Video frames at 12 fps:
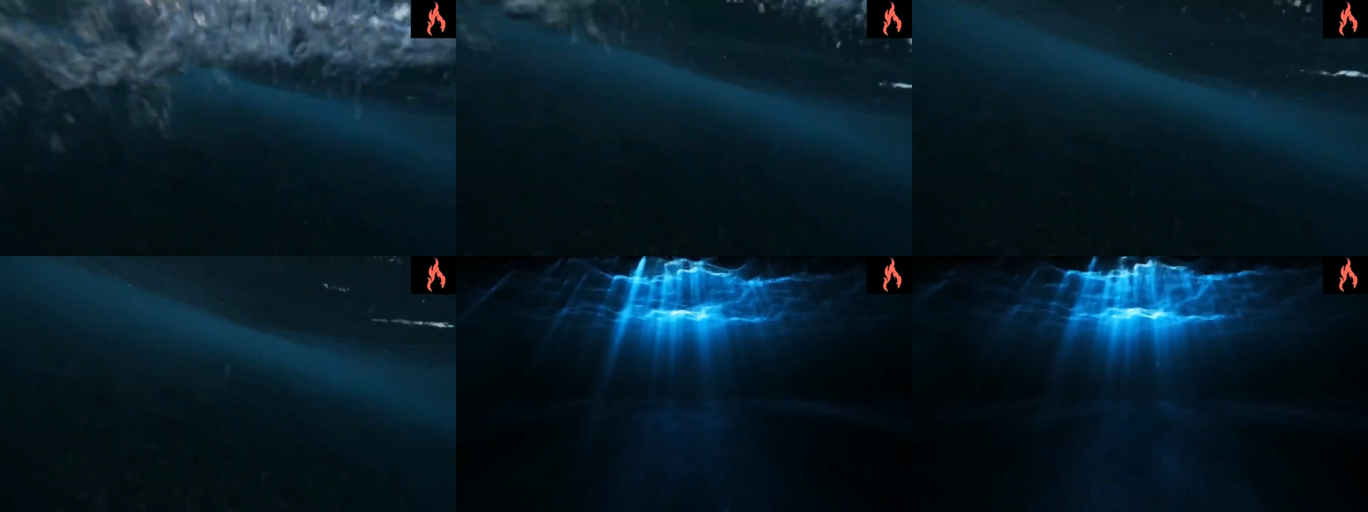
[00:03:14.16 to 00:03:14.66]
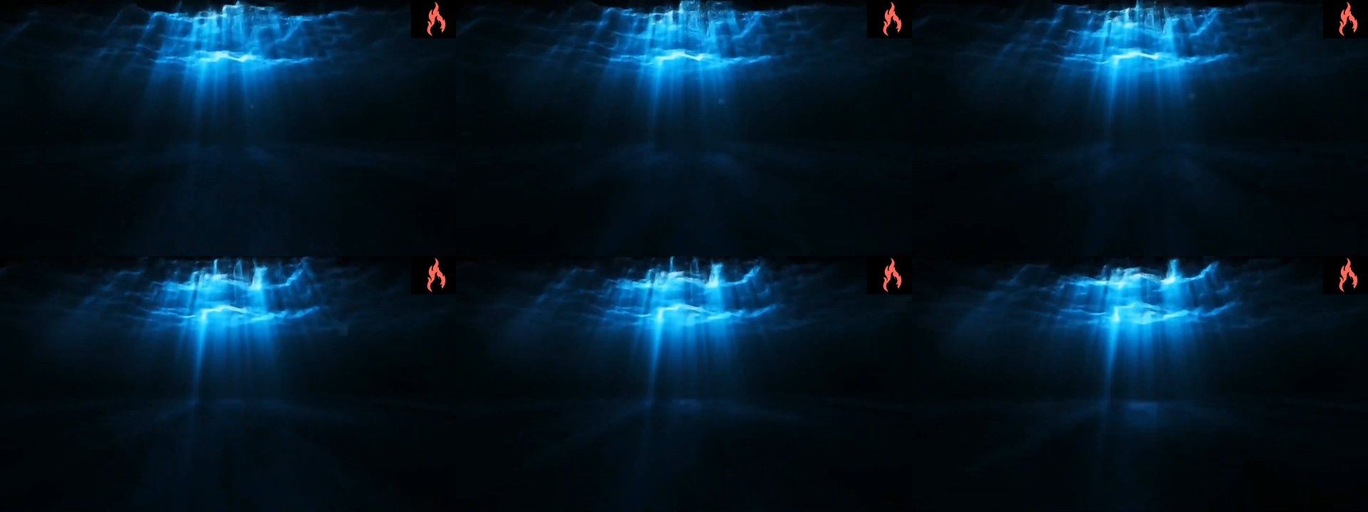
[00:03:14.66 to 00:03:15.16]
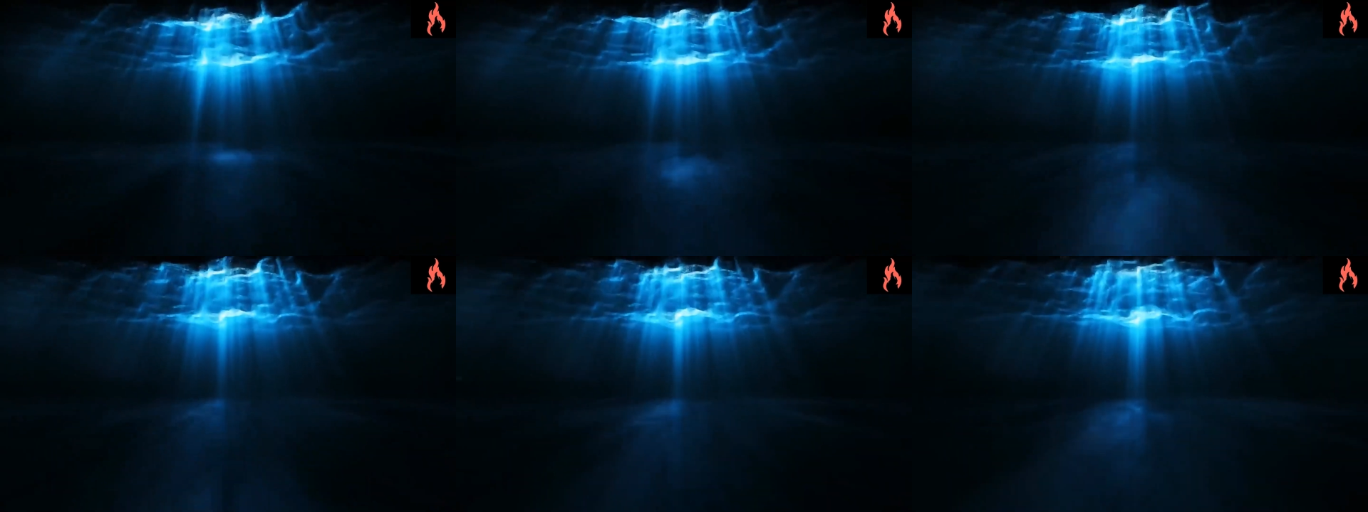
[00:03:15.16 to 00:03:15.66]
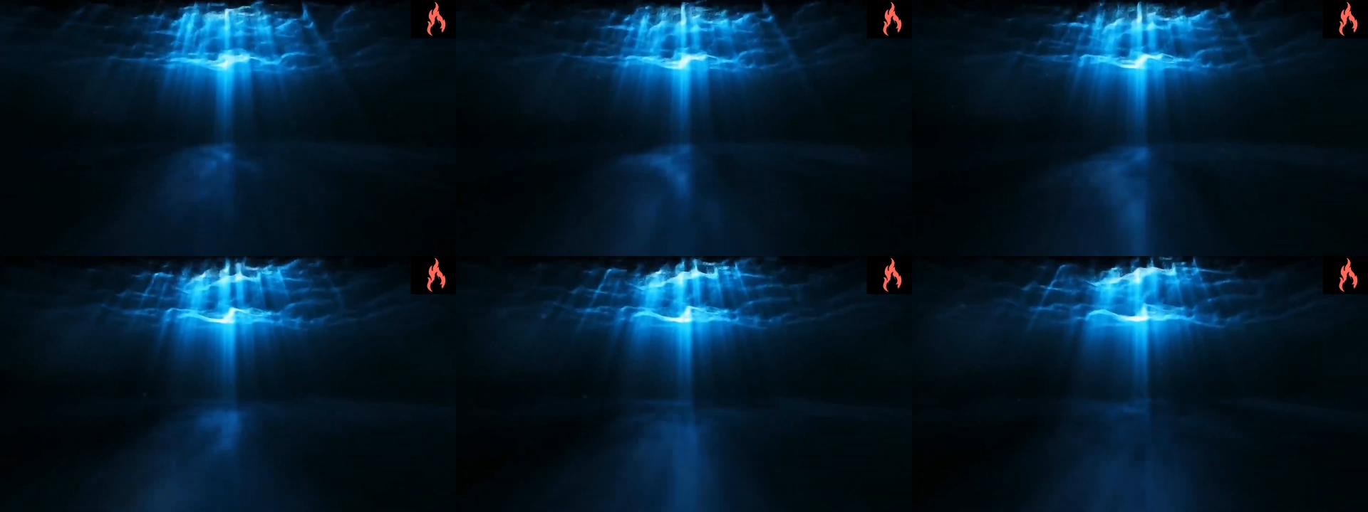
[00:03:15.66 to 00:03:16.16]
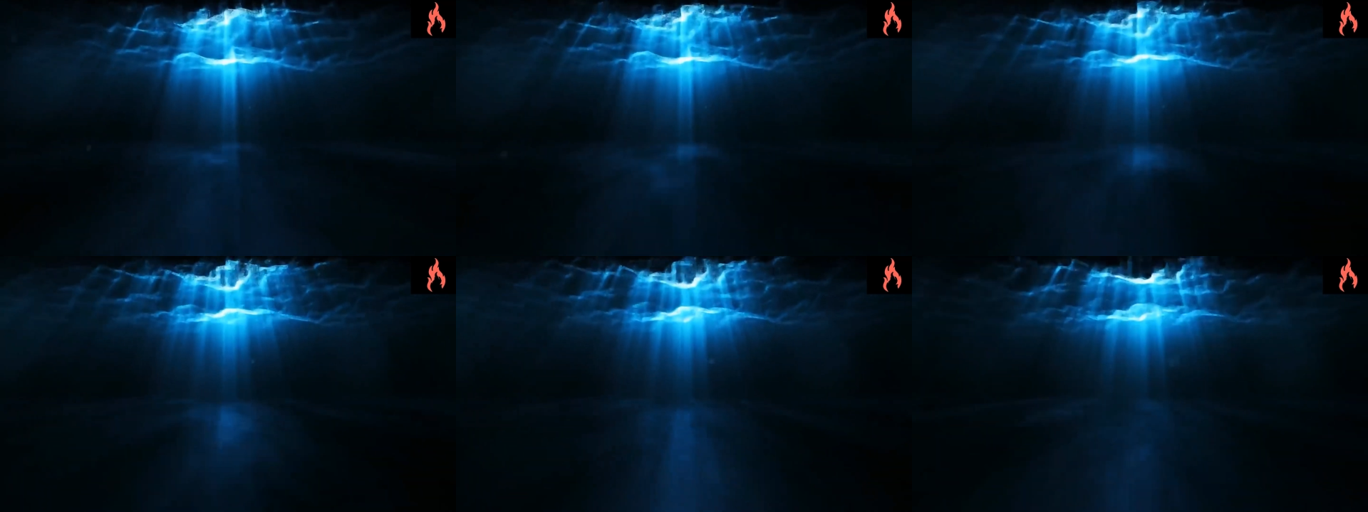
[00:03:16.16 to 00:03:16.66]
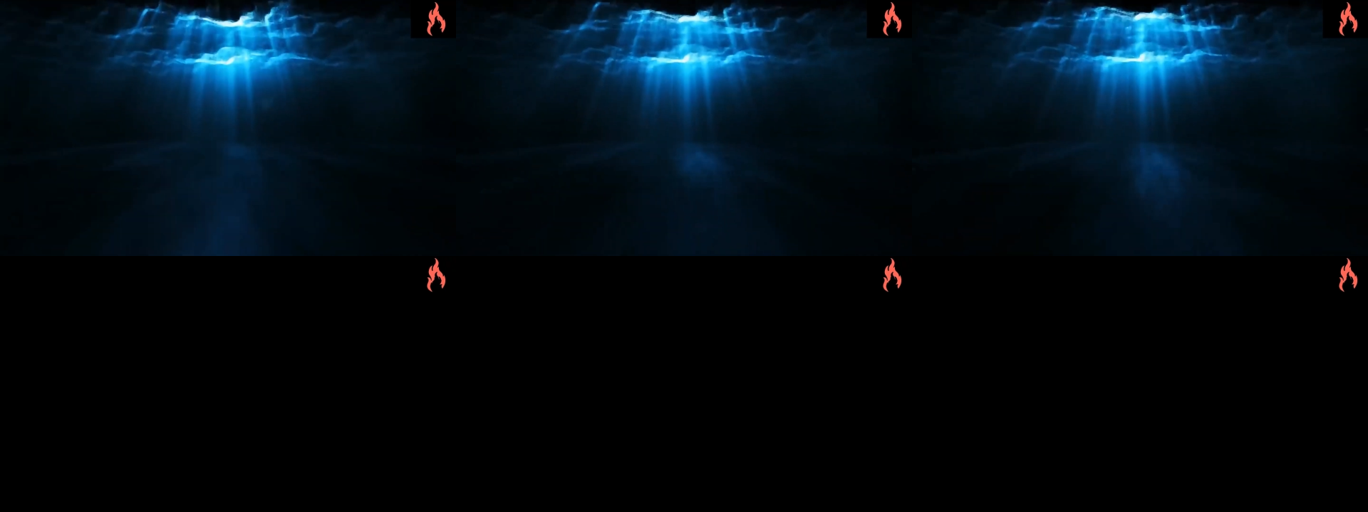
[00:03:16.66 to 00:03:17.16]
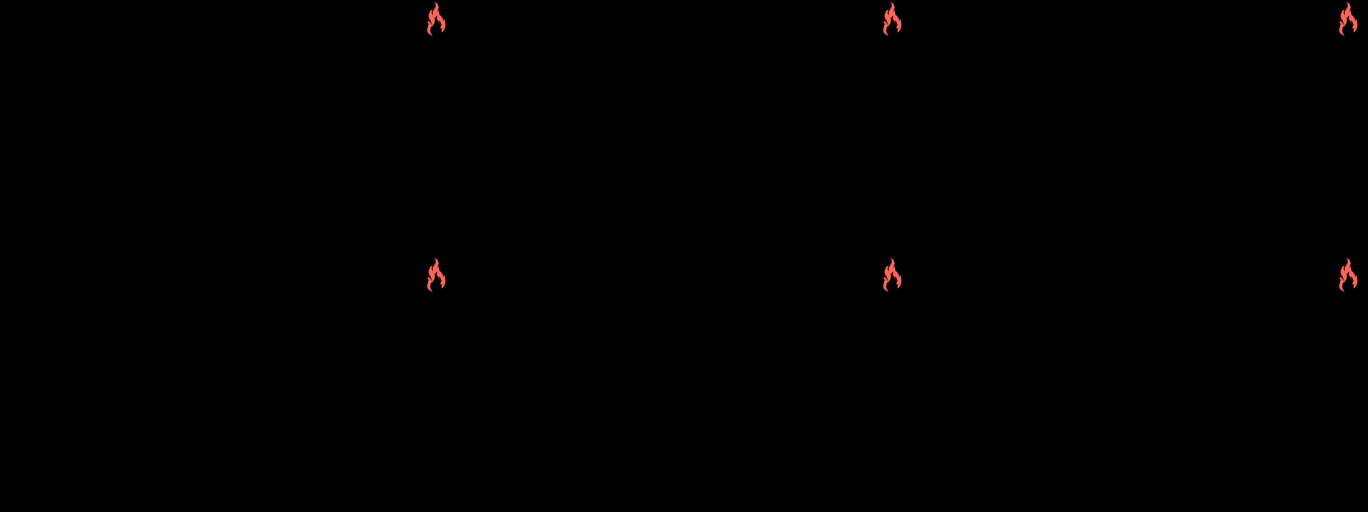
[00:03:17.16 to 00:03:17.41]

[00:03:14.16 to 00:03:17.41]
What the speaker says: (no speaker visible)